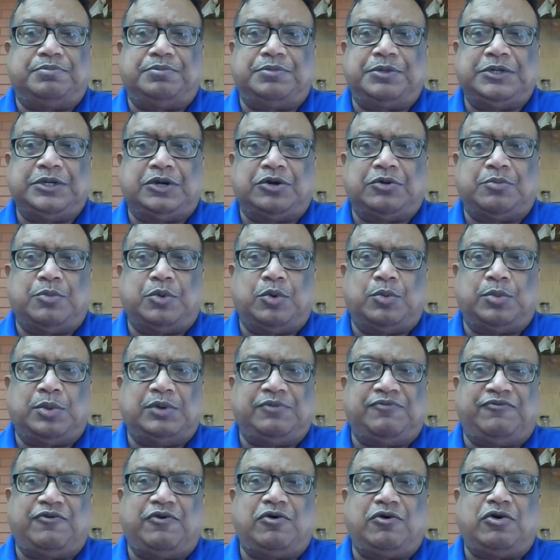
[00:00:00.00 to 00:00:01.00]

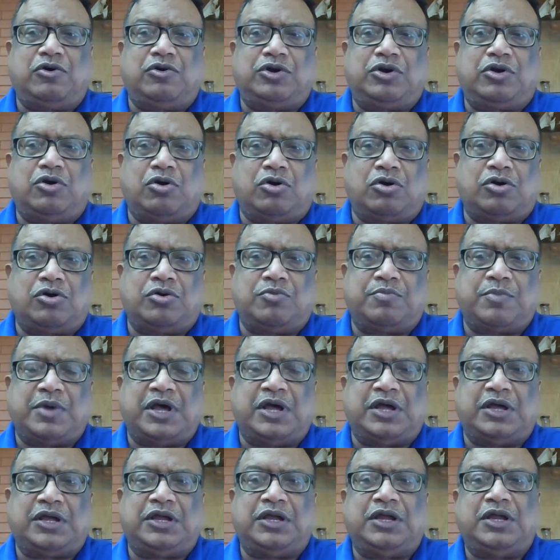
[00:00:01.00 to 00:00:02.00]
mobile phone or on
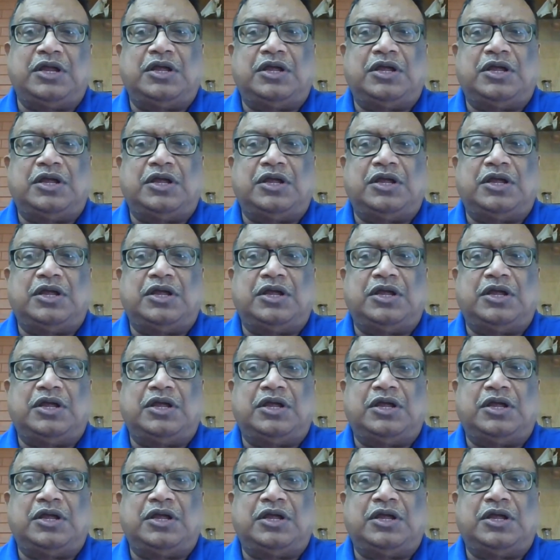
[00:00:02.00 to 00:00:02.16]
my